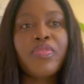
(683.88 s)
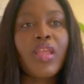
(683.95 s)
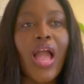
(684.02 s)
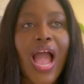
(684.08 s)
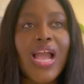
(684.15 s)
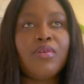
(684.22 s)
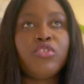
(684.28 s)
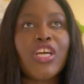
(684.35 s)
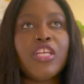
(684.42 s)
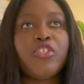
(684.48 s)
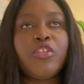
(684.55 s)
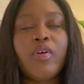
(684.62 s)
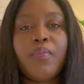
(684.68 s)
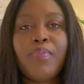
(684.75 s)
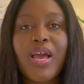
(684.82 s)
I am trying to
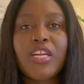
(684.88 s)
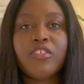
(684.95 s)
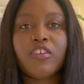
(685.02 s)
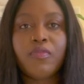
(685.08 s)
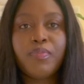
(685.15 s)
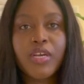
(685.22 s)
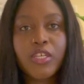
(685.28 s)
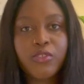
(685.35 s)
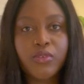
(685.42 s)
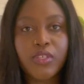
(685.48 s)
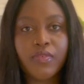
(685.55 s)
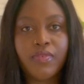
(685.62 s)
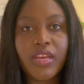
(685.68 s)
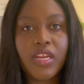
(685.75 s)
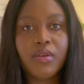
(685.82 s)
do a balance of personal
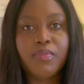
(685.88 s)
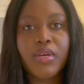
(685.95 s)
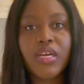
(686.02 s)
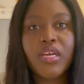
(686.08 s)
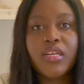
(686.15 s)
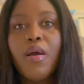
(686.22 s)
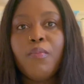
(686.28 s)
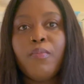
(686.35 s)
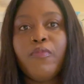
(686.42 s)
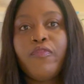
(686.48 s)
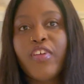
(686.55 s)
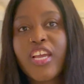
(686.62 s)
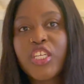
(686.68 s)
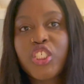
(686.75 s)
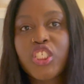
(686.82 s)
development,
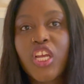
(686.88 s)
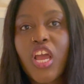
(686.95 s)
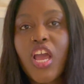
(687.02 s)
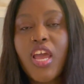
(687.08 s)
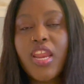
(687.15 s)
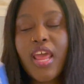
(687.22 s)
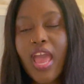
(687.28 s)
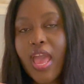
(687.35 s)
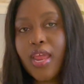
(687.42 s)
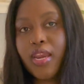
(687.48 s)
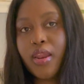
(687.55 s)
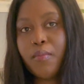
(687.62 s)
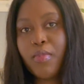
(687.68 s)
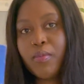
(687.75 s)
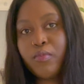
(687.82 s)
fiction
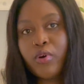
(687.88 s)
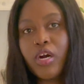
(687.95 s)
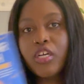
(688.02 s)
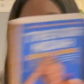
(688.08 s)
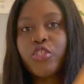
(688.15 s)
and memoir.